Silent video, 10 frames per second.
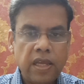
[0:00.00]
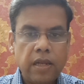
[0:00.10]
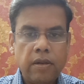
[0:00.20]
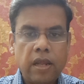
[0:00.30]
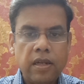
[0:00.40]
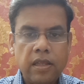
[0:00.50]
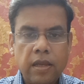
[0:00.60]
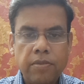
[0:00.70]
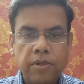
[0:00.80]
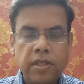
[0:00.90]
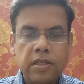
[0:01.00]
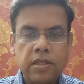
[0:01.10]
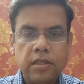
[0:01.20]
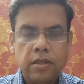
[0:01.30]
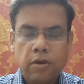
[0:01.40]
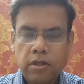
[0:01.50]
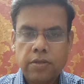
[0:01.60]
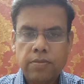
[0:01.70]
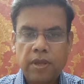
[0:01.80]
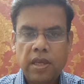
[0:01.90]
and the company is
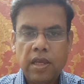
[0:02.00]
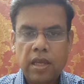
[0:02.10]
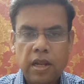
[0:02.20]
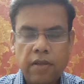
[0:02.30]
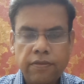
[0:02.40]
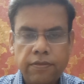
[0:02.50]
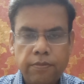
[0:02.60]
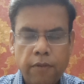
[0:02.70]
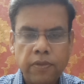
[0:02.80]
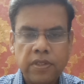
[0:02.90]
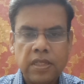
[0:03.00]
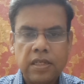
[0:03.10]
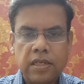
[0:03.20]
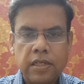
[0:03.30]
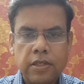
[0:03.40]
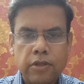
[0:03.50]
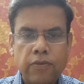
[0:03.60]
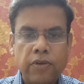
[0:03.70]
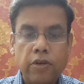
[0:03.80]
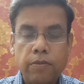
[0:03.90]
not making enough profits these days so
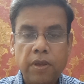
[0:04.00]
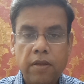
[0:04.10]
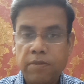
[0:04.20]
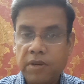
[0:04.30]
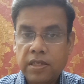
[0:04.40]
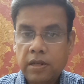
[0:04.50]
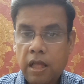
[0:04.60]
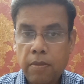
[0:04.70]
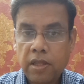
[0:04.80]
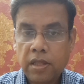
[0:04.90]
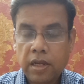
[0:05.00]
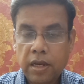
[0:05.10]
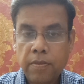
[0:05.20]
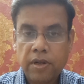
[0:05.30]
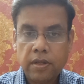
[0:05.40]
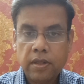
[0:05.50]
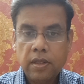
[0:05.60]
that we need to pay up." But he said, "How about the agreement?